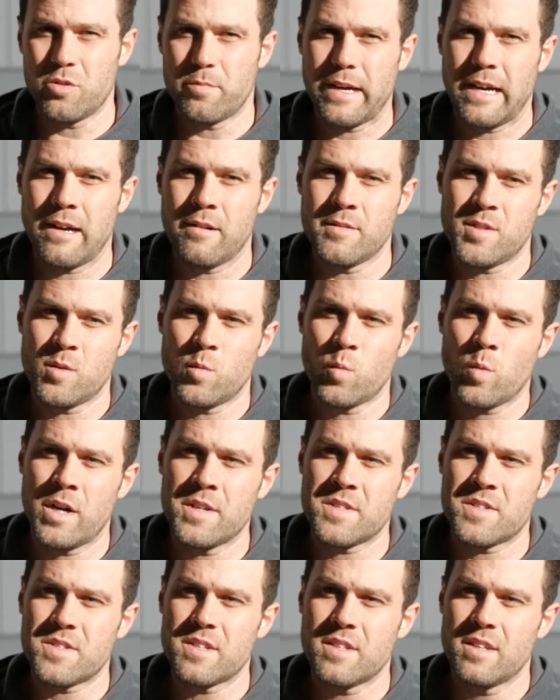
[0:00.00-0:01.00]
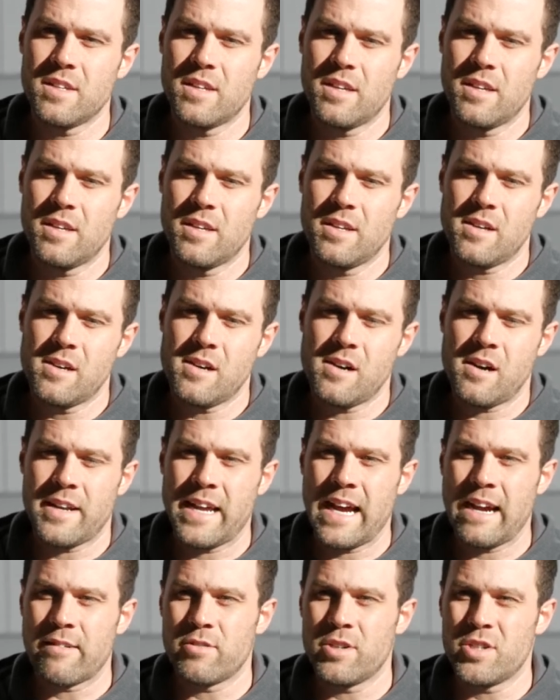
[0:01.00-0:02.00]
pounds at once, on
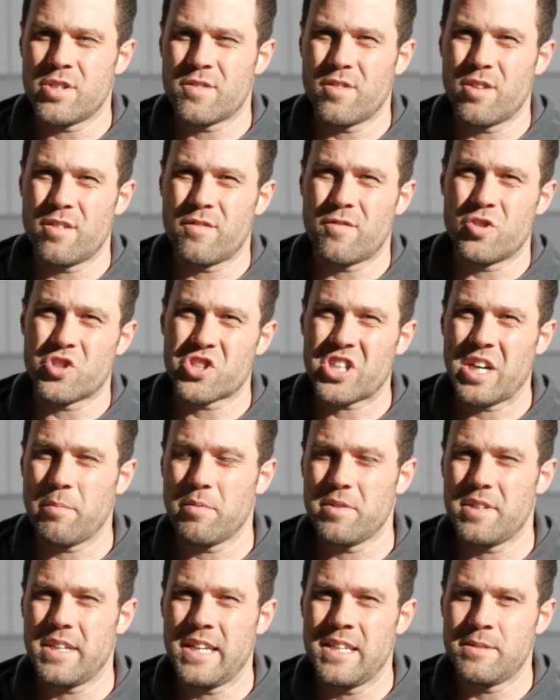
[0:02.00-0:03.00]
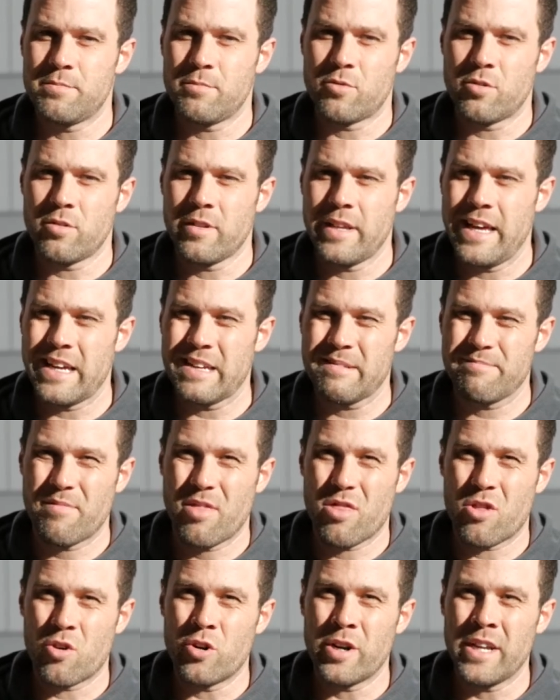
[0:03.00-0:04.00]
average for the first couple days, more like
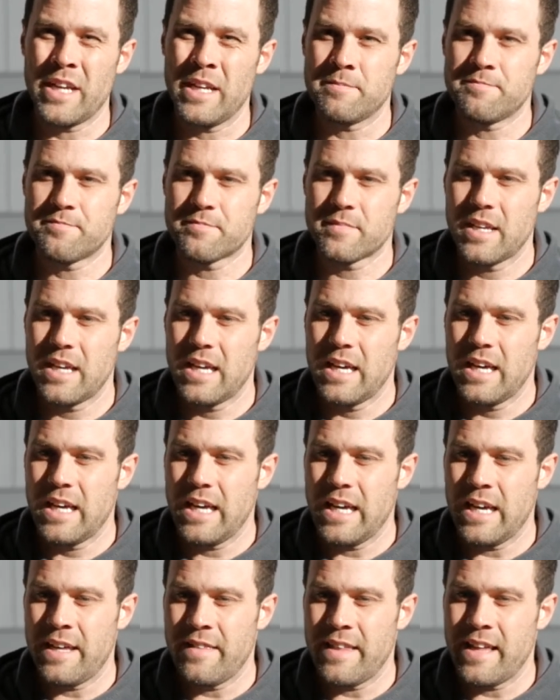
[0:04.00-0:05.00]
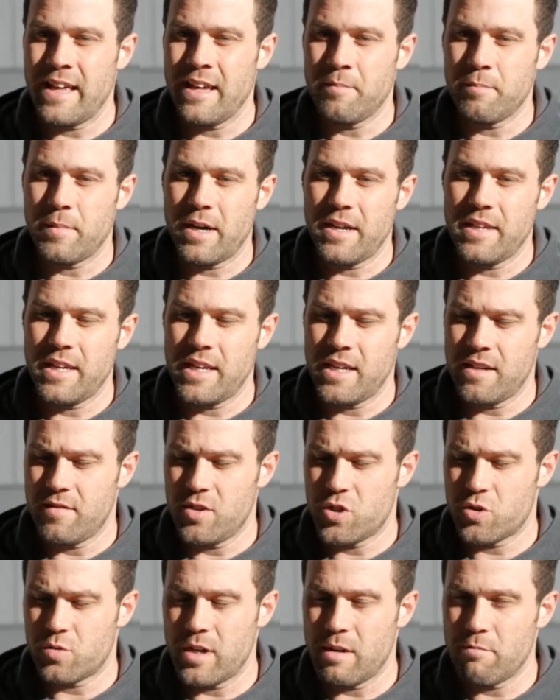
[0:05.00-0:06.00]
30, and then by the end of the
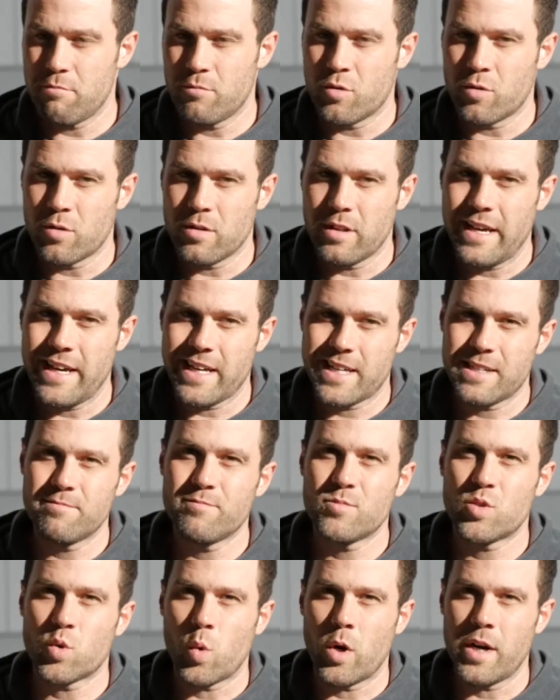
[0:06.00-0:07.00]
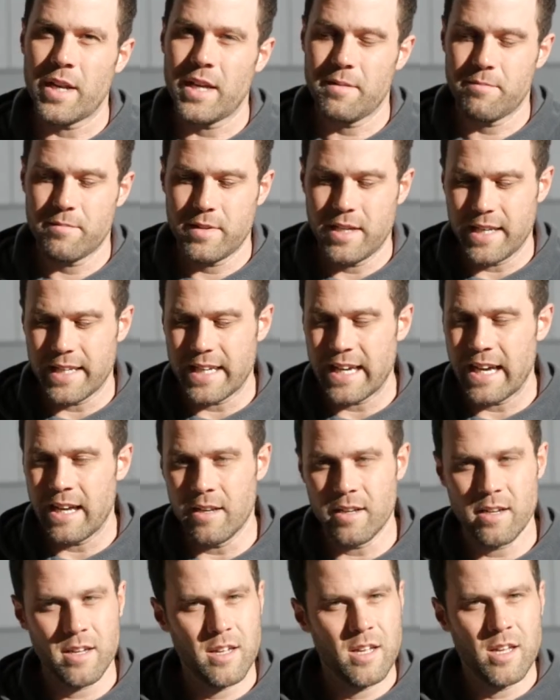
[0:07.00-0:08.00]
trip, more like 20. And again,
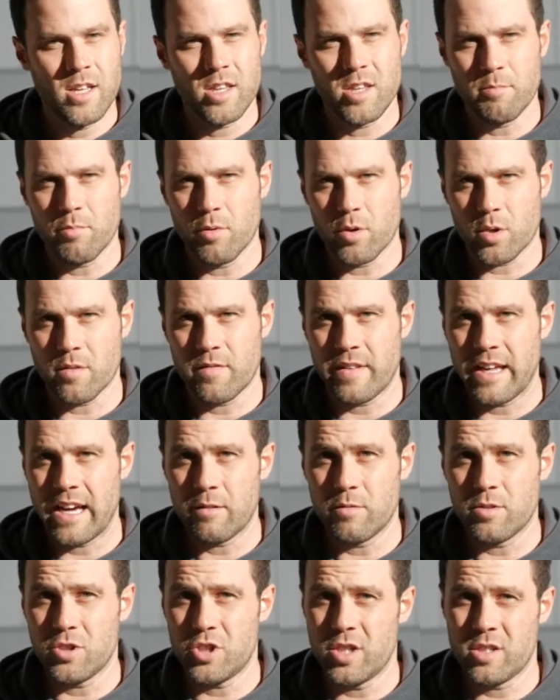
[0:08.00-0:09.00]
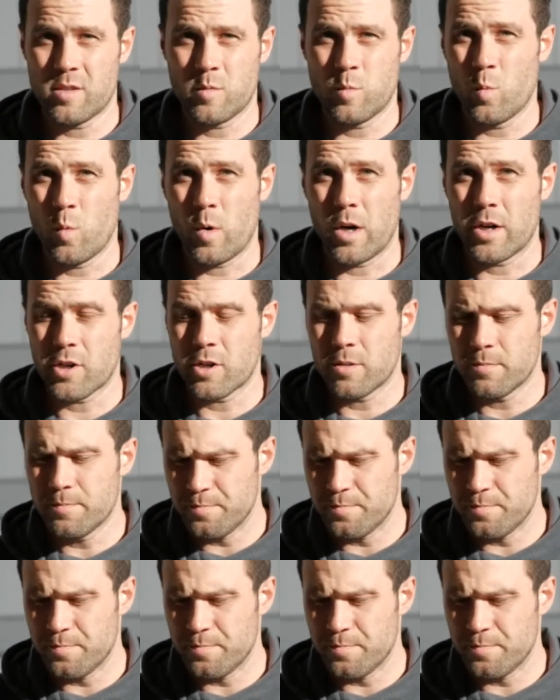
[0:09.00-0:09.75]
the bulk of that was just water.